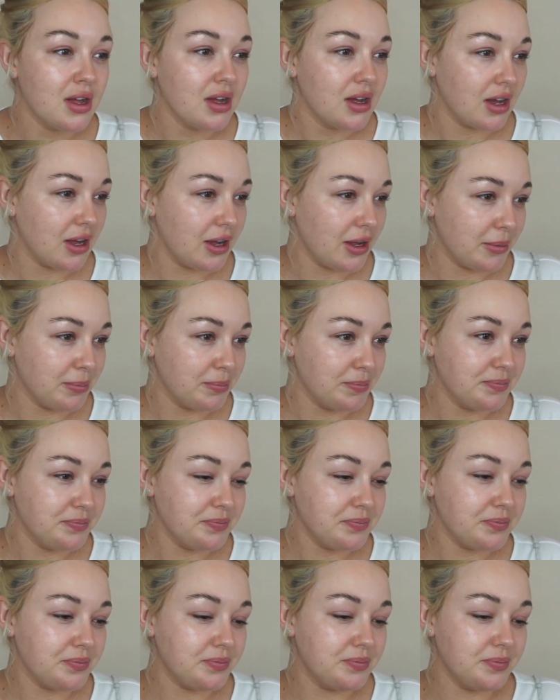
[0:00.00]
I
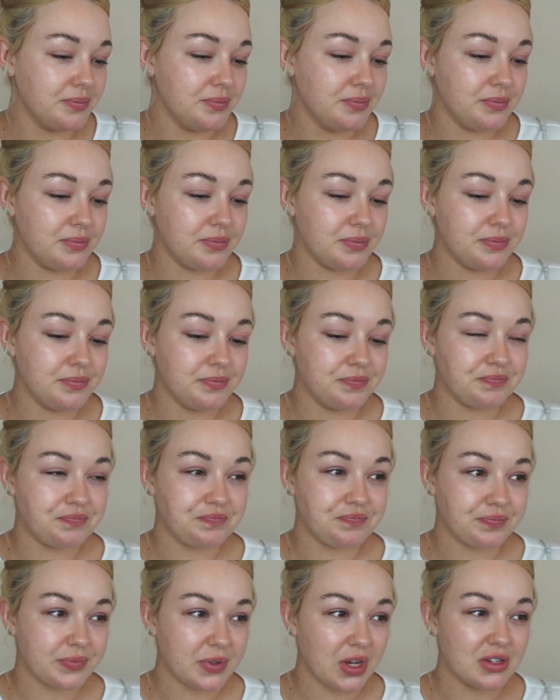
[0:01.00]

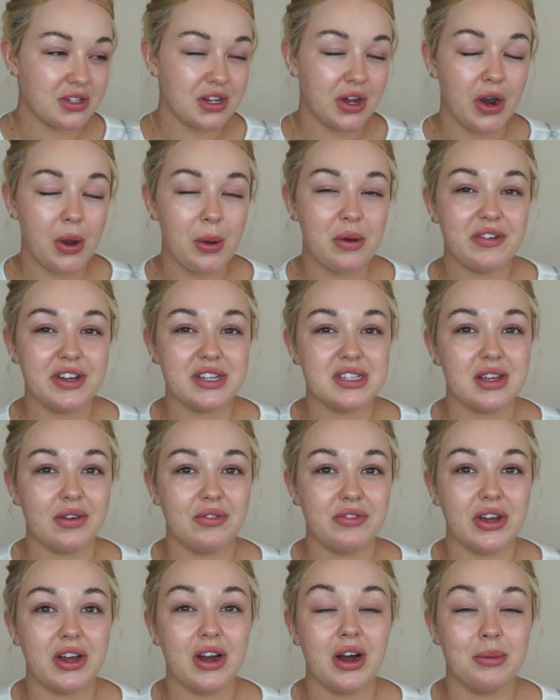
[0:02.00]
don't know if it's
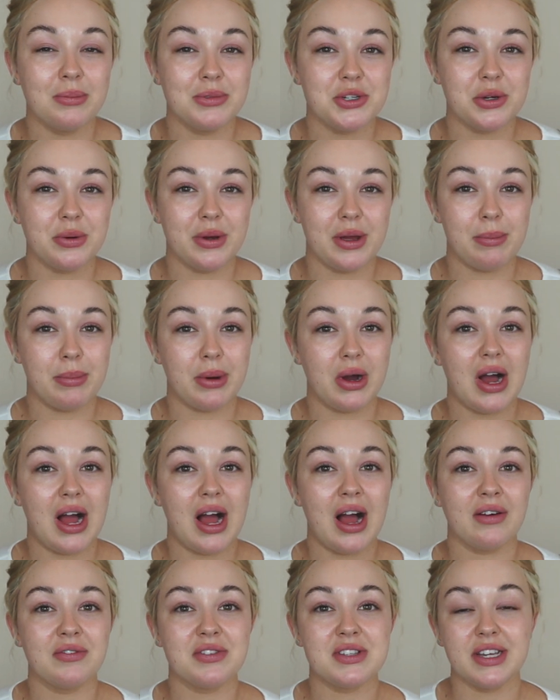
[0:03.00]
something I'm doing, but I
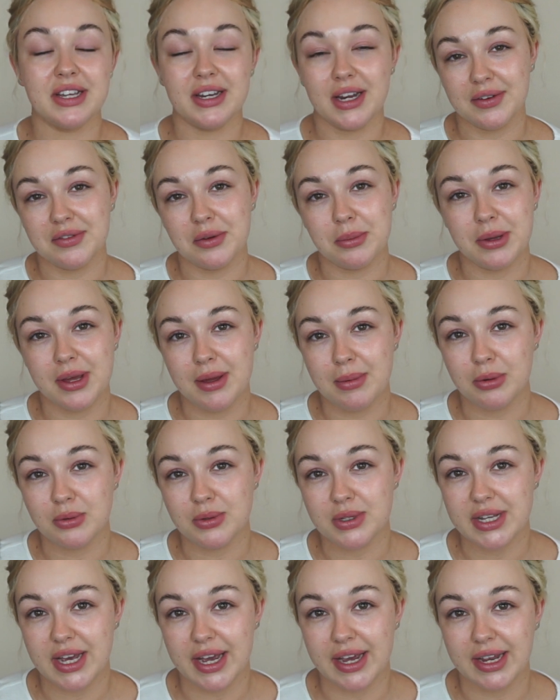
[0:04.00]
have seen other people
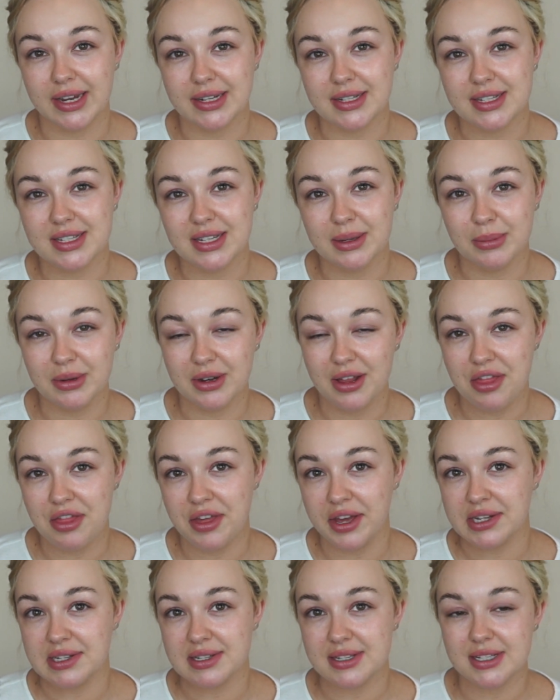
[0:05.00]
saying similar
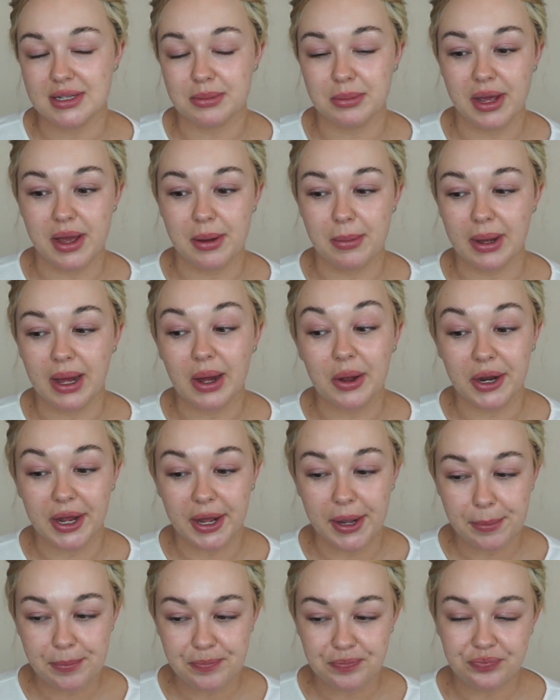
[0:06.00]
things to me about
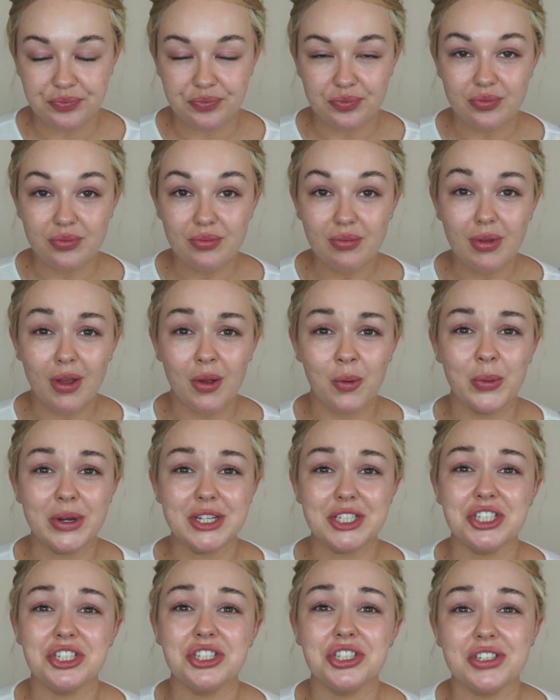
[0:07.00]
it,
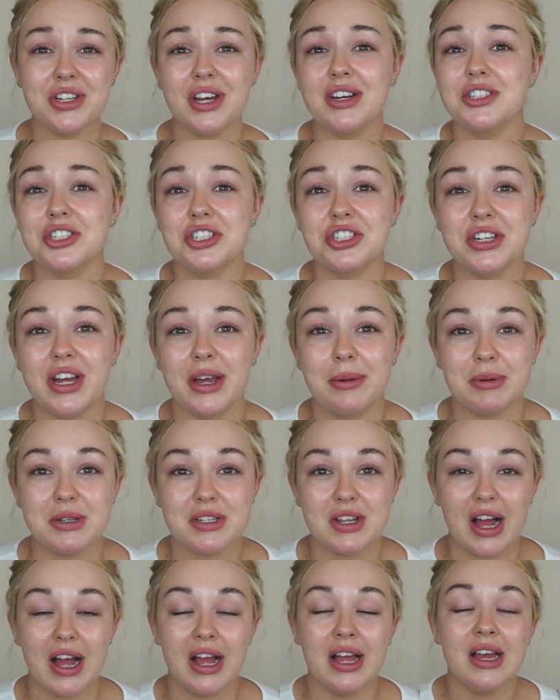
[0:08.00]
which is such a shame
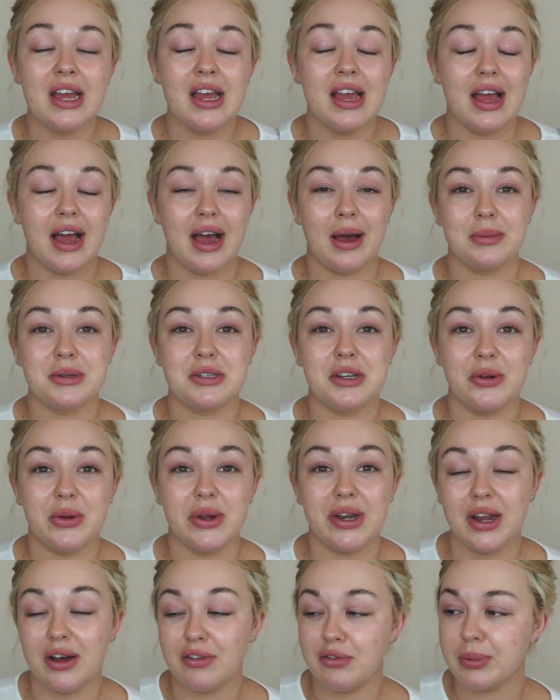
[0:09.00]
because I
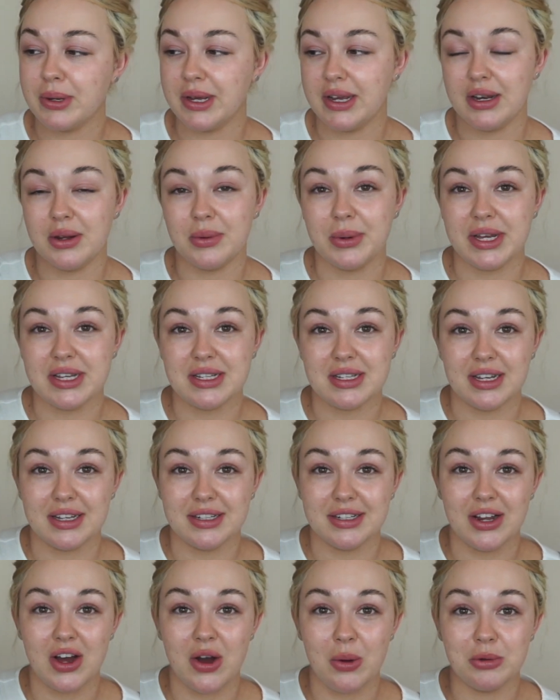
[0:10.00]
absolutely love P. Louise
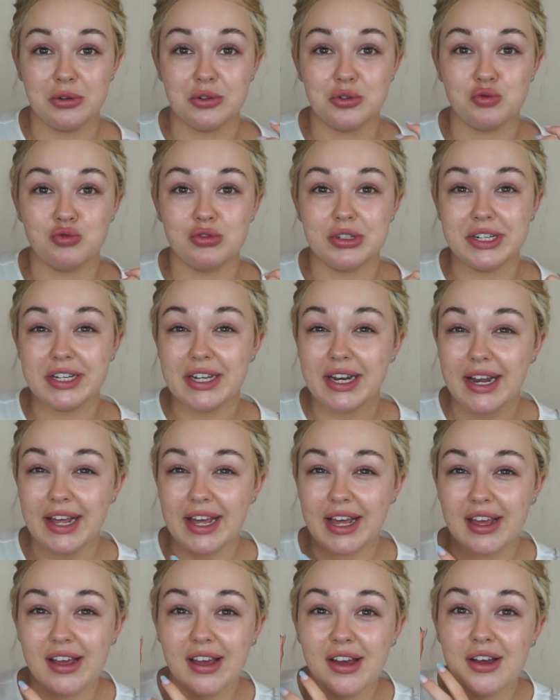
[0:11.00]
and I was
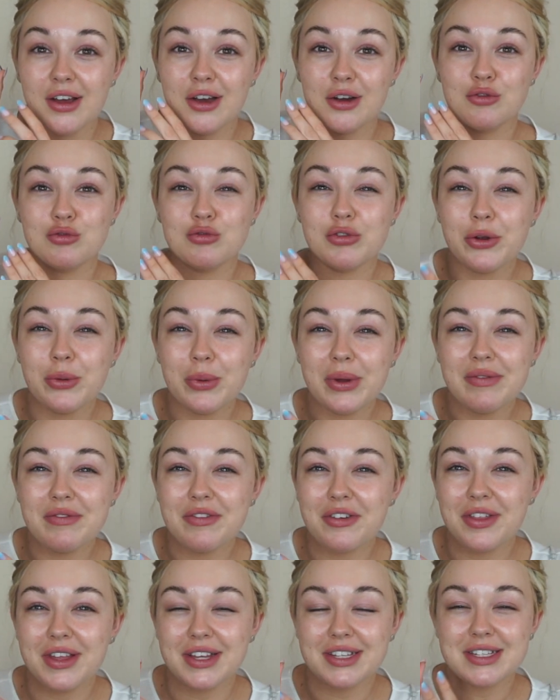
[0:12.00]
really rooting
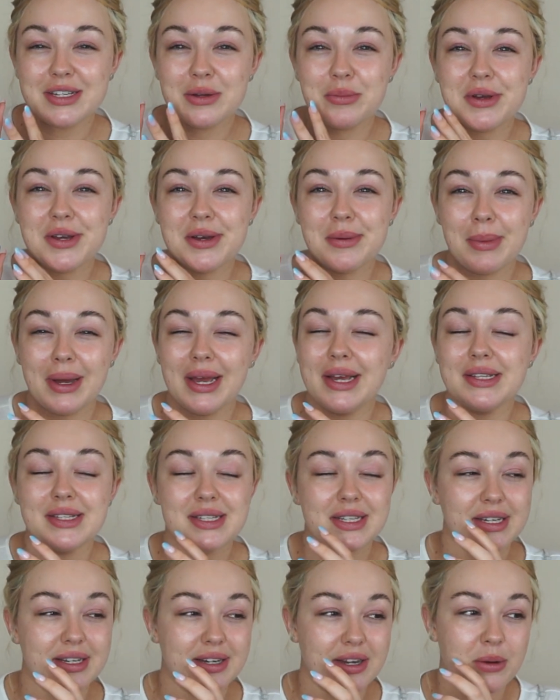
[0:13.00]
for this to be
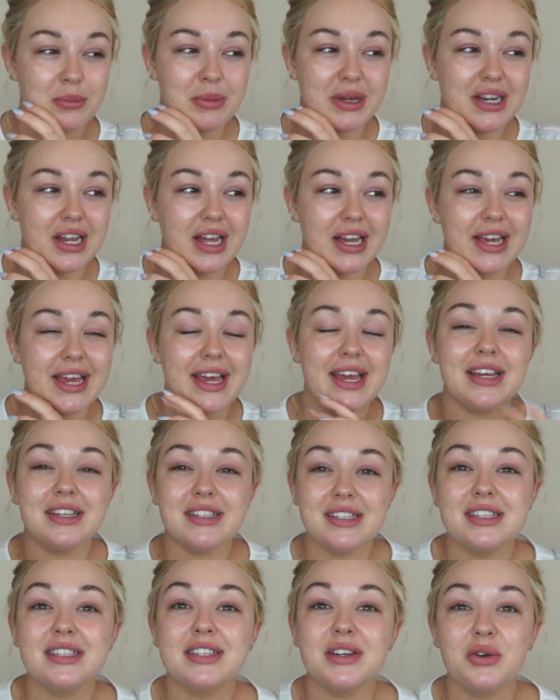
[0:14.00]
amazing. I mean, like, it
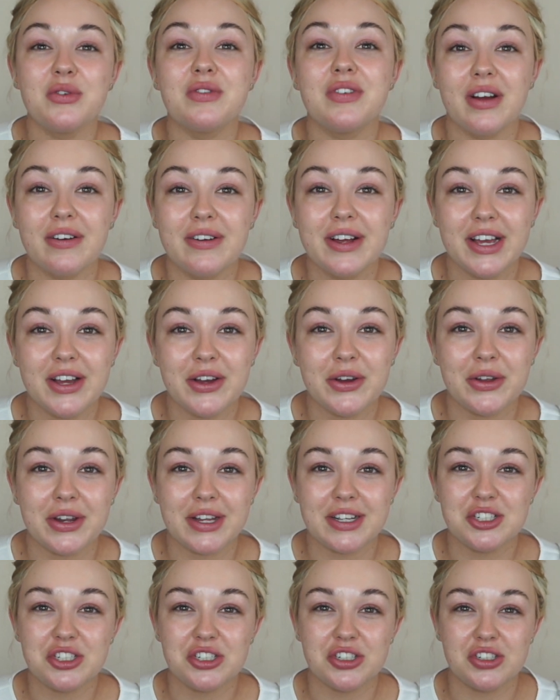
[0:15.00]
is still very good,
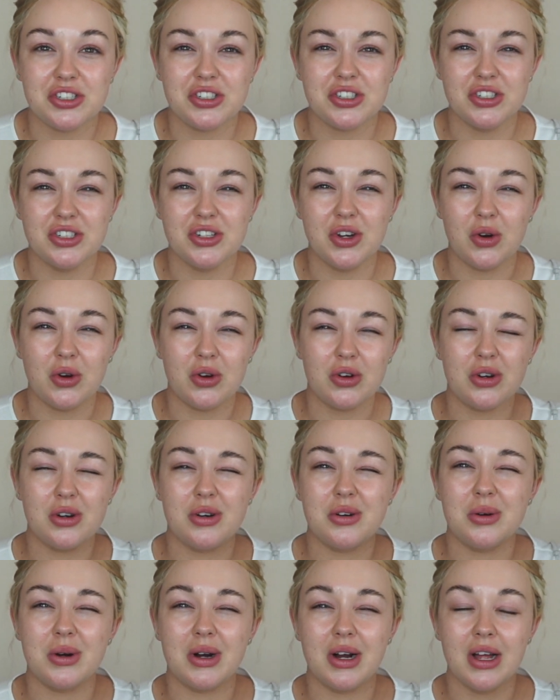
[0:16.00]
it's just not
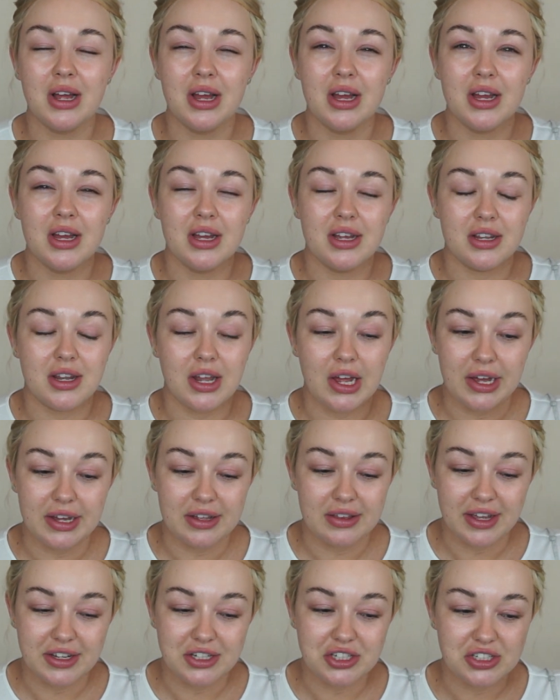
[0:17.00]
quite,
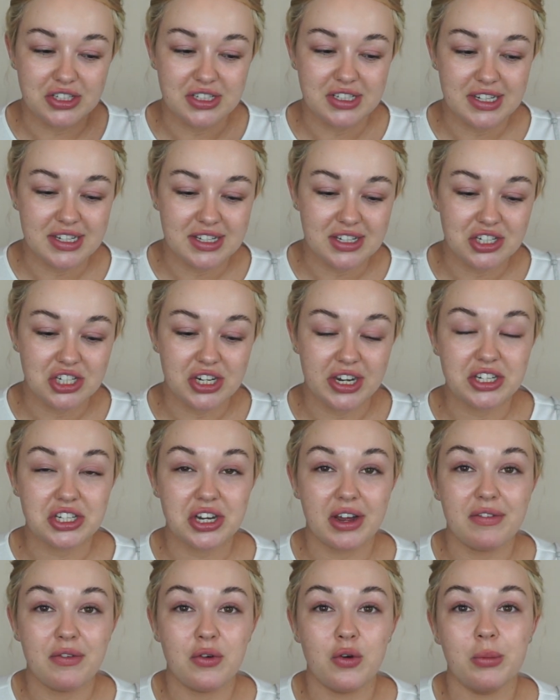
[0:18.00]
like, they just need to change
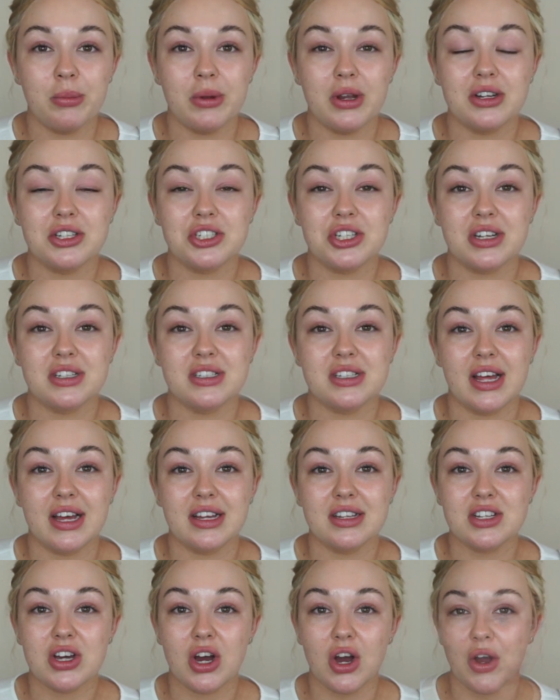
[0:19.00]
that formula just
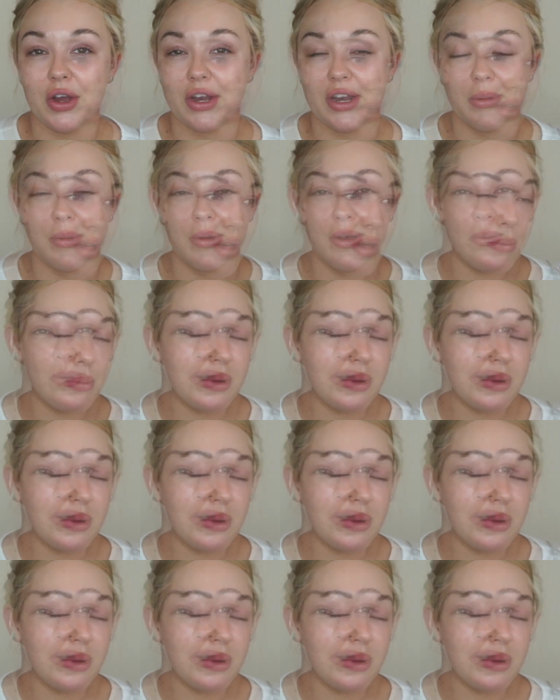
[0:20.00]
that tiny bit.